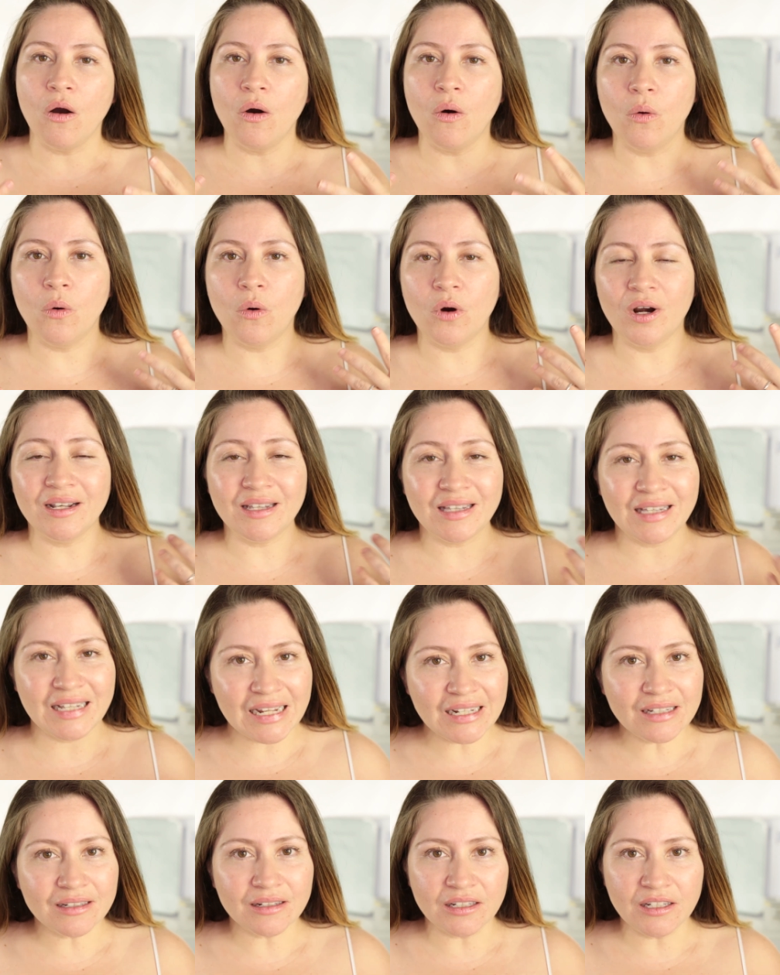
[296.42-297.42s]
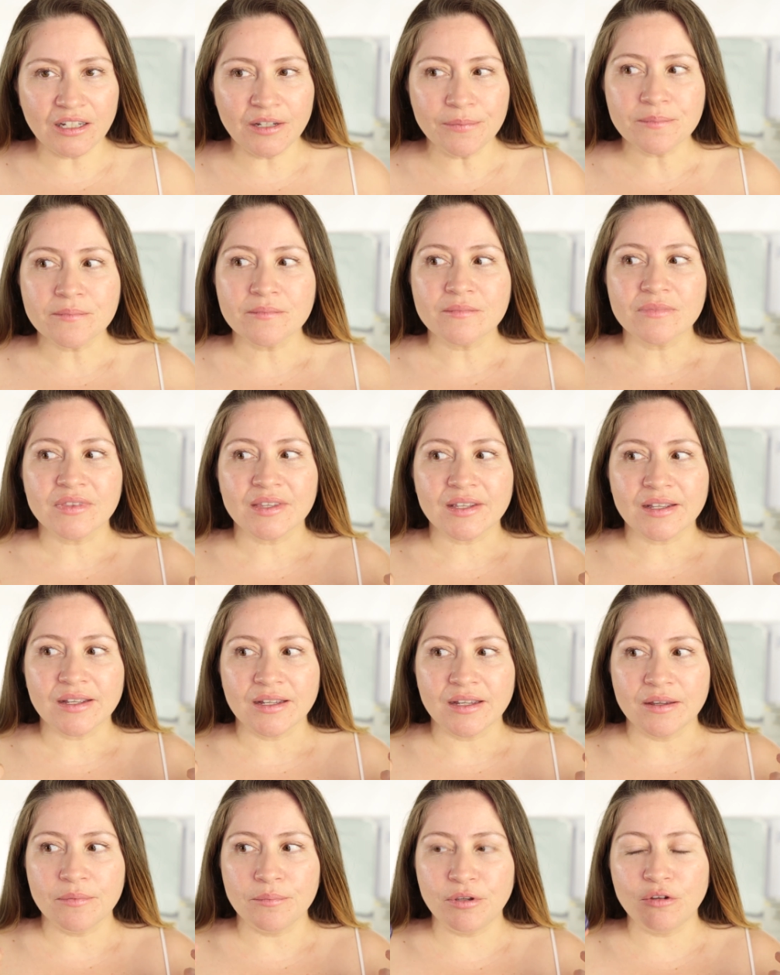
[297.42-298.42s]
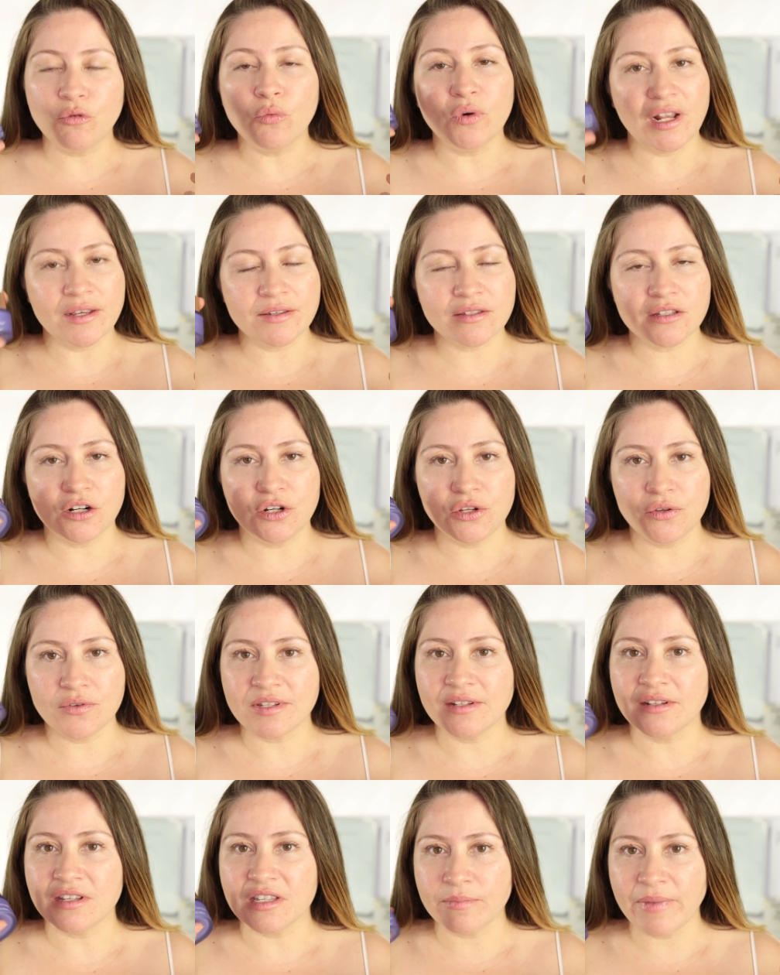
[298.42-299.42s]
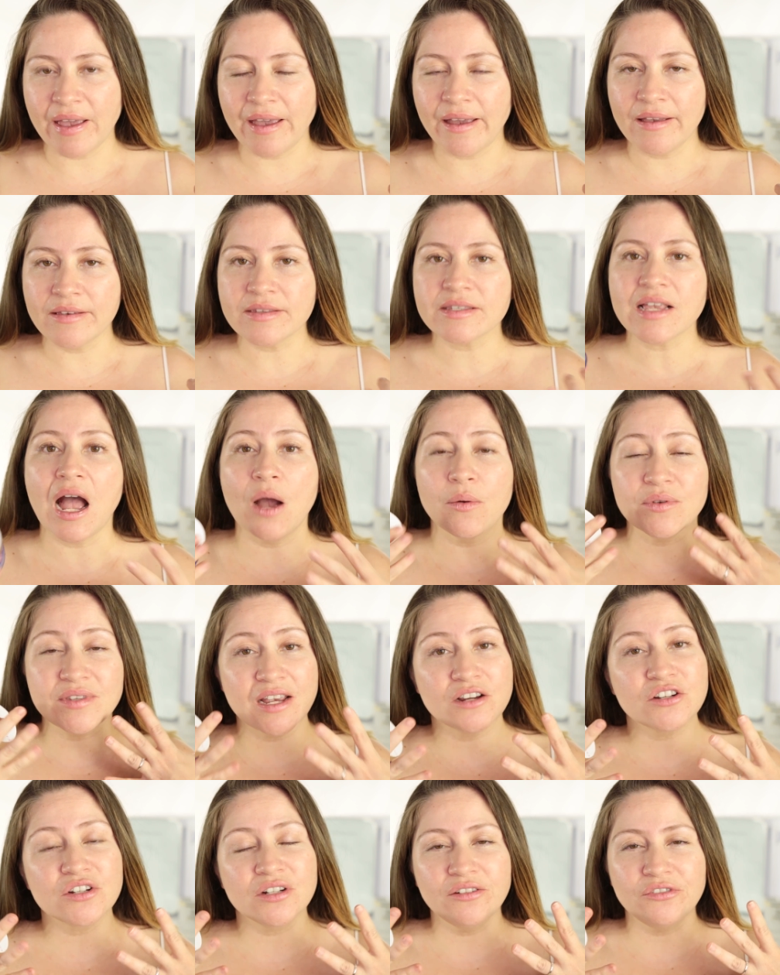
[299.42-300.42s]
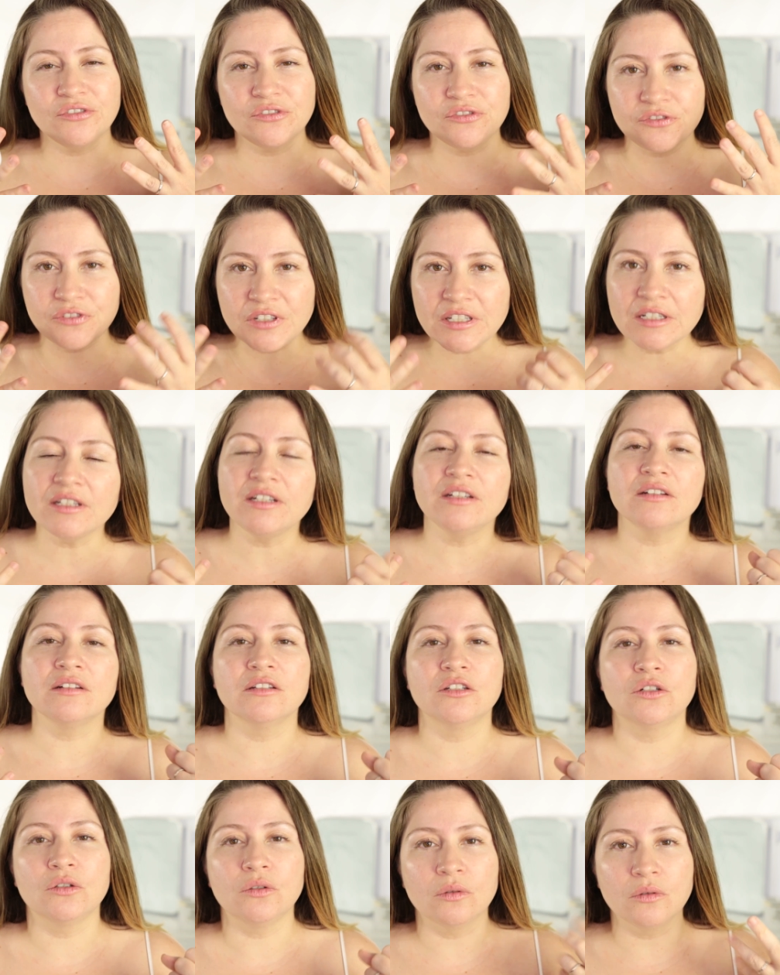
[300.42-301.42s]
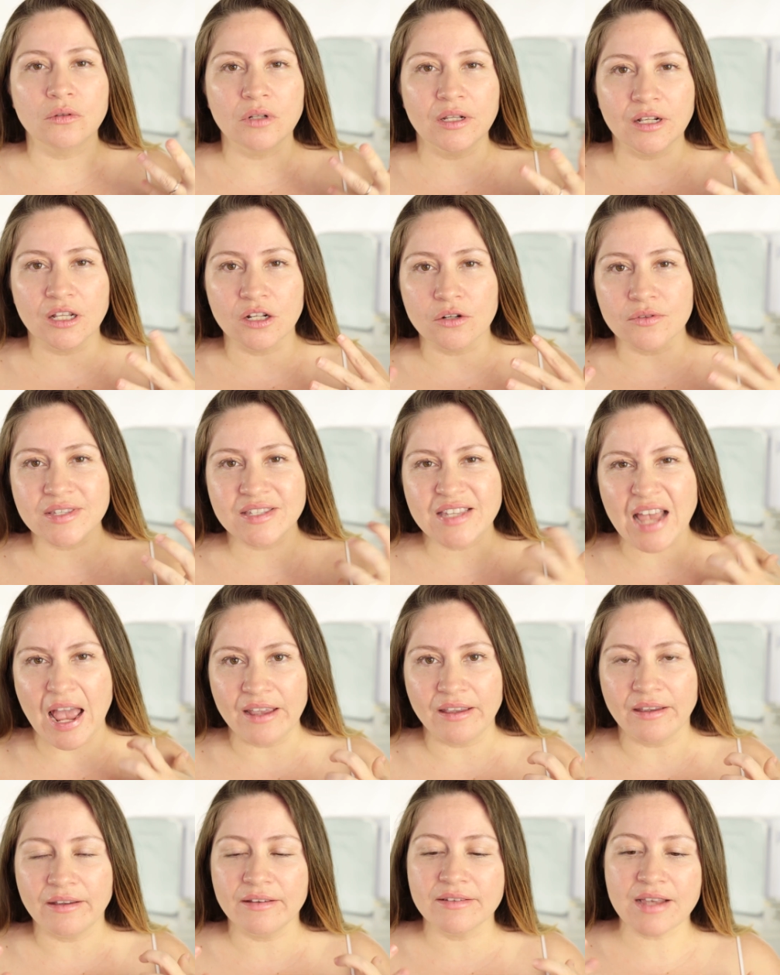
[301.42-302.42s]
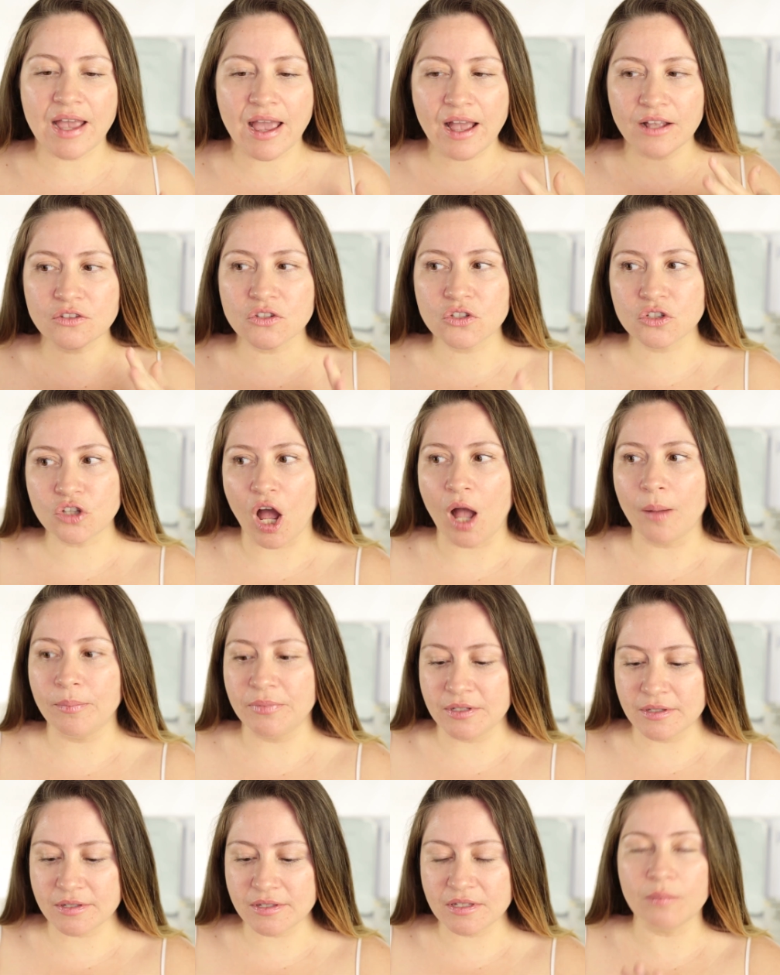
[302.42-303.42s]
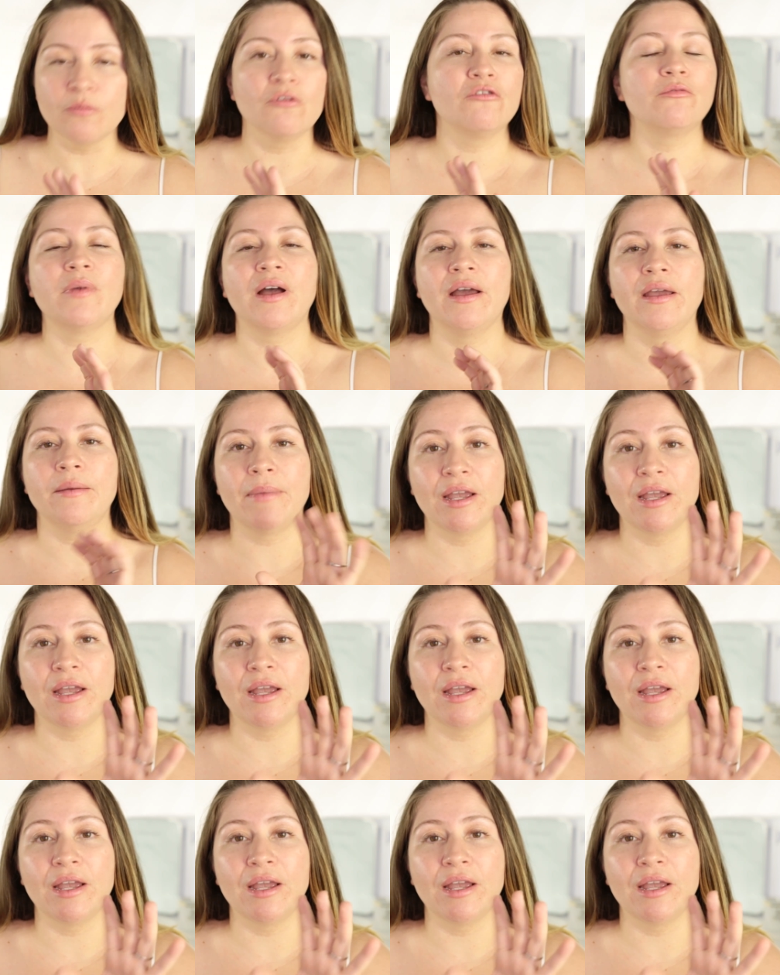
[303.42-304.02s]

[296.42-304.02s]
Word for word: or lately be, when I started using this mask, I was actually feeling a little a little saggy because I had stopped some of my